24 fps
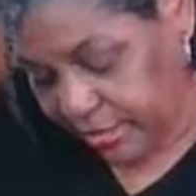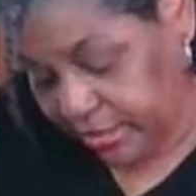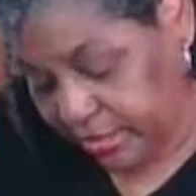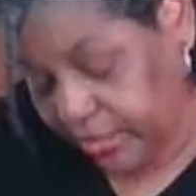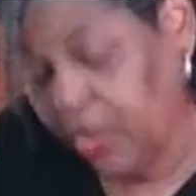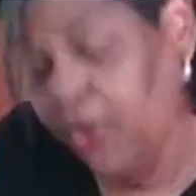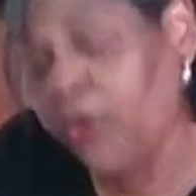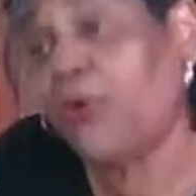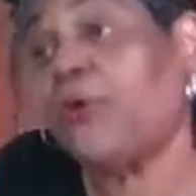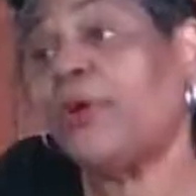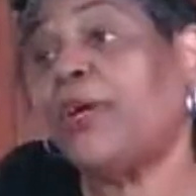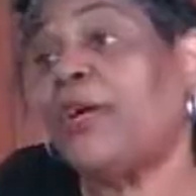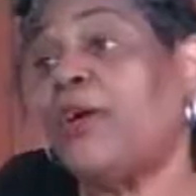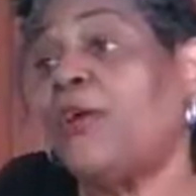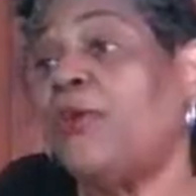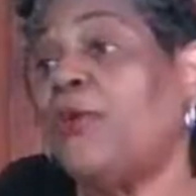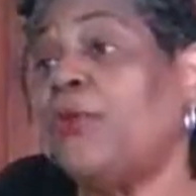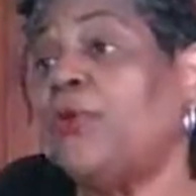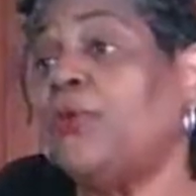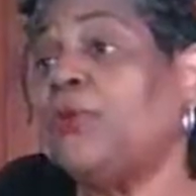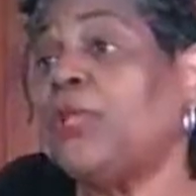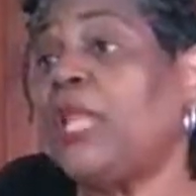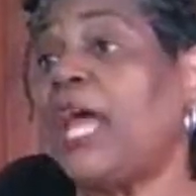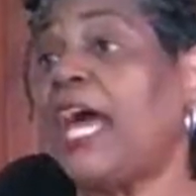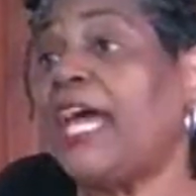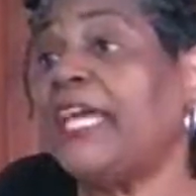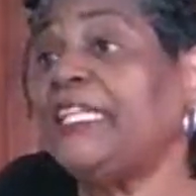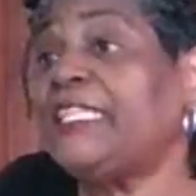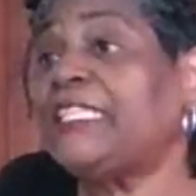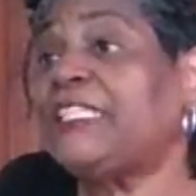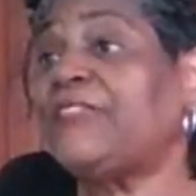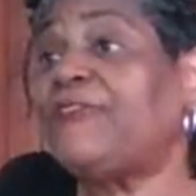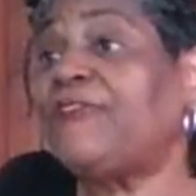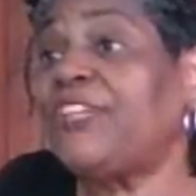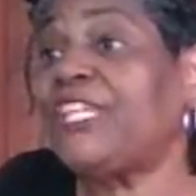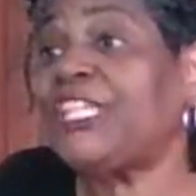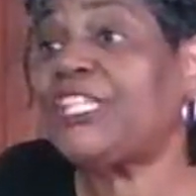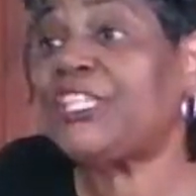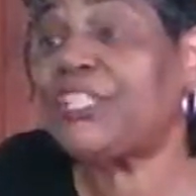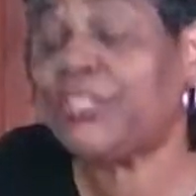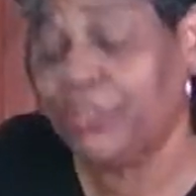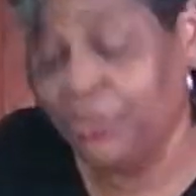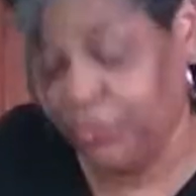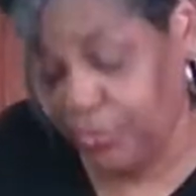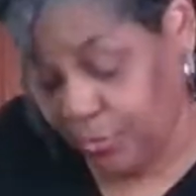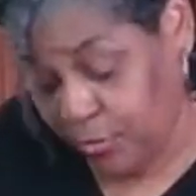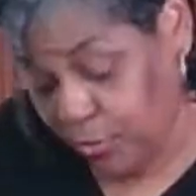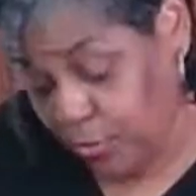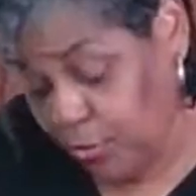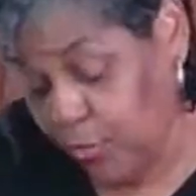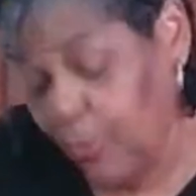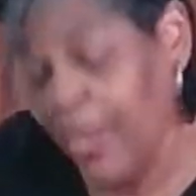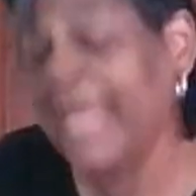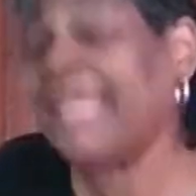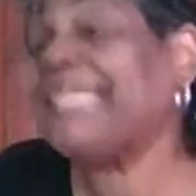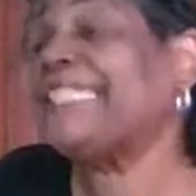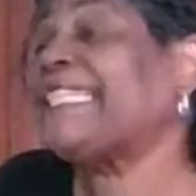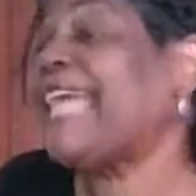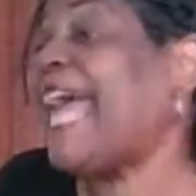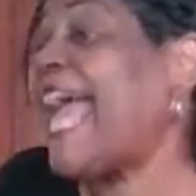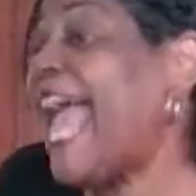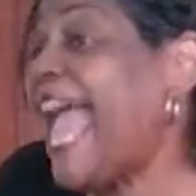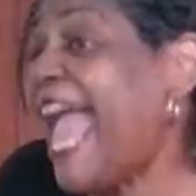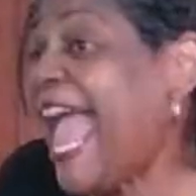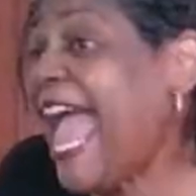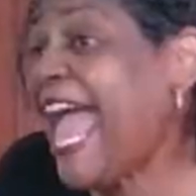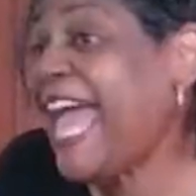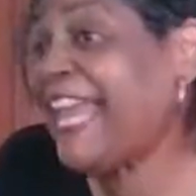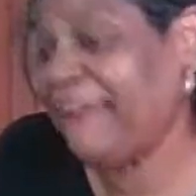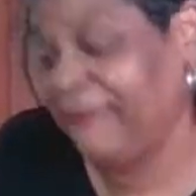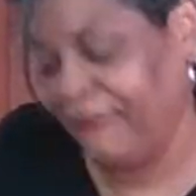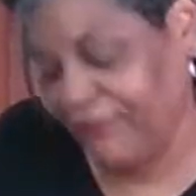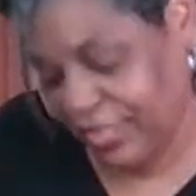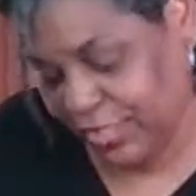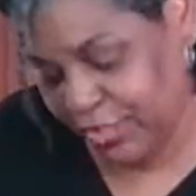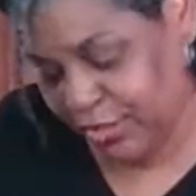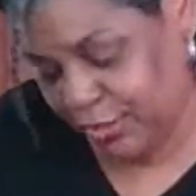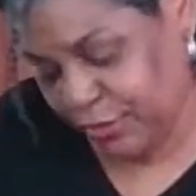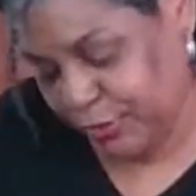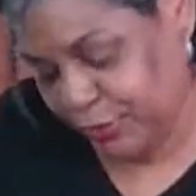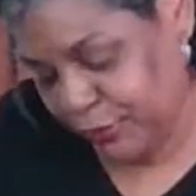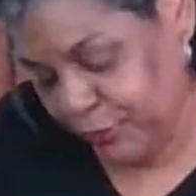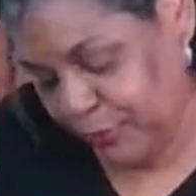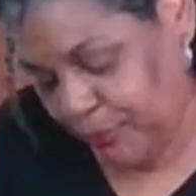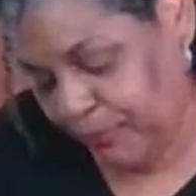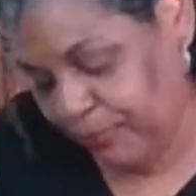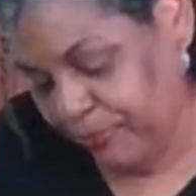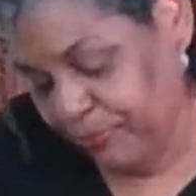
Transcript: So, who likes fish stew? Who has had fish stew?